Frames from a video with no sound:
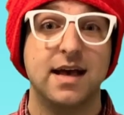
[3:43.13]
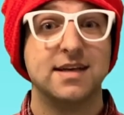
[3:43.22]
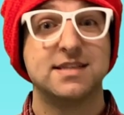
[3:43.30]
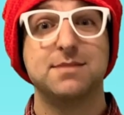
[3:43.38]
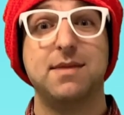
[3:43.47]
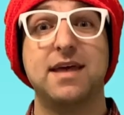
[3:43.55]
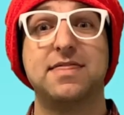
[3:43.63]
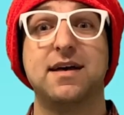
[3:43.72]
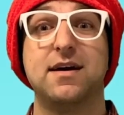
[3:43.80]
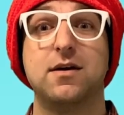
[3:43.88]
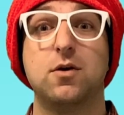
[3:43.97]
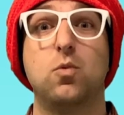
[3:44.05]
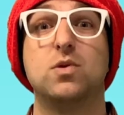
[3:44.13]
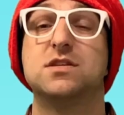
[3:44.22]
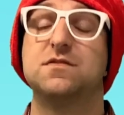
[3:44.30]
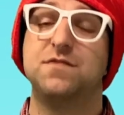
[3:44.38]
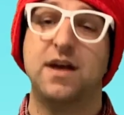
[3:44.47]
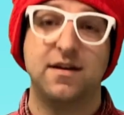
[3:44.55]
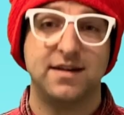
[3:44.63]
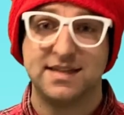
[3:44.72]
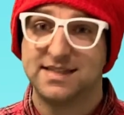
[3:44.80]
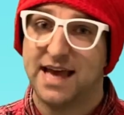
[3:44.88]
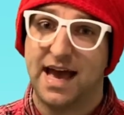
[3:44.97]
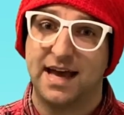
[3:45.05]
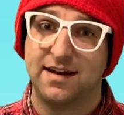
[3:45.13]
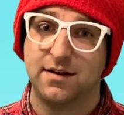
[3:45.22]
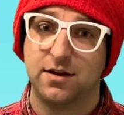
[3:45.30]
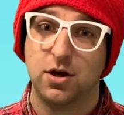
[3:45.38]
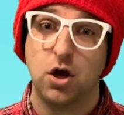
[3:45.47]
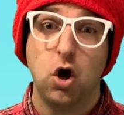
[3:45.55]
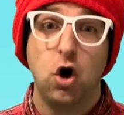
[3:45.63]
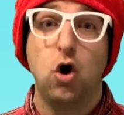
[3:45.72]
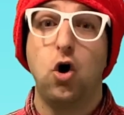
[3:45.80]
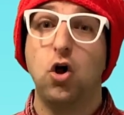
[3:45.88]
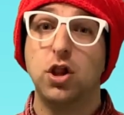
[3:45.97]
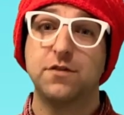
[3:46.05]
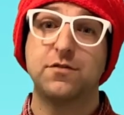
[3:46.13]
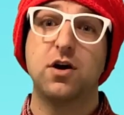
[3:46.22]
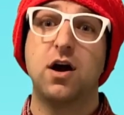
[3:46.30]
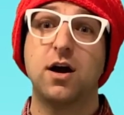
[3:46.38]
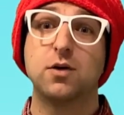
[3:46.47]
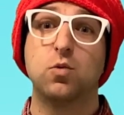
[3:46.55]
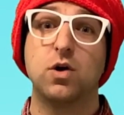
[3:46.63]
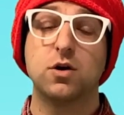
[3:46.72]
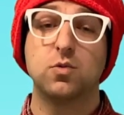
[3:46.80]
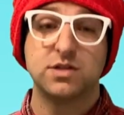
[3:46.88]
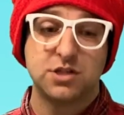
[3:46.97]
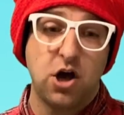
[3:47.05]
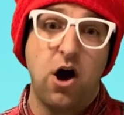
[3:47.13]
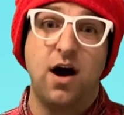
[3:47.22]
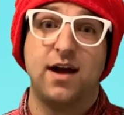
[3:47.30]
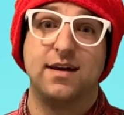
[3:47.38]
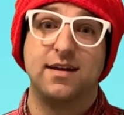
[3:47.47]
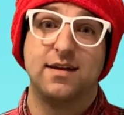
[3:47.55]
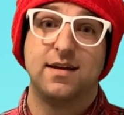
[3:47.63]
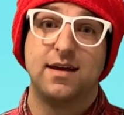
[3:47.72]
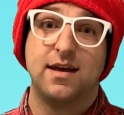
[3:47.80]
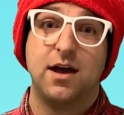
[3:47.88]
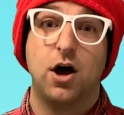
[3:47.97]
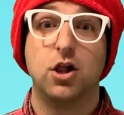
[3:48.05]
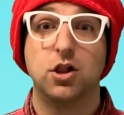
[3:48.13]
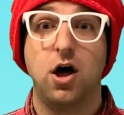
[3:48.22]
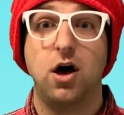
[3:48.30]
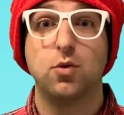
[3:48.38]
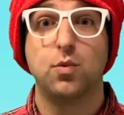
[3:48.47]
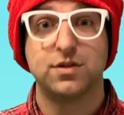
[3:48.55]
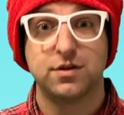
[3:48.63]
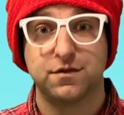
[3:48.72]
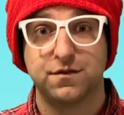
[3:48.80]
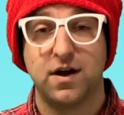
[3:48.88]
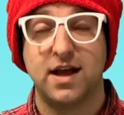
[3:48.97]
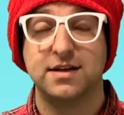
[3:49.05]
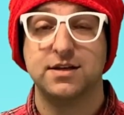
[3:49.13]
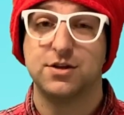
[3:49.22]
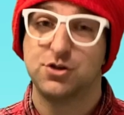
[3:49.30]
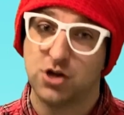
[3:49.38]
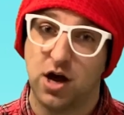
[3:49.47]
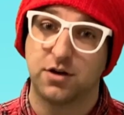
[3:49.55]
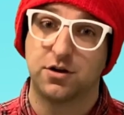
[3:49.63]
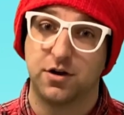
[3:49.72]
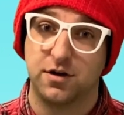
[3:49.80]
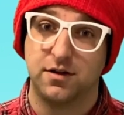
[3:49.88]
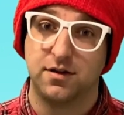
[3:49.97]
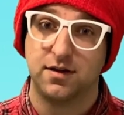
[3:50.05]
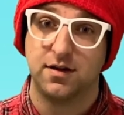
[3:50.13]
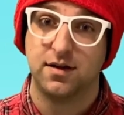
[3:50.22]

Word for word: Samantha was very sad. All of her hard work was gone, along with her friend Chalk Girl.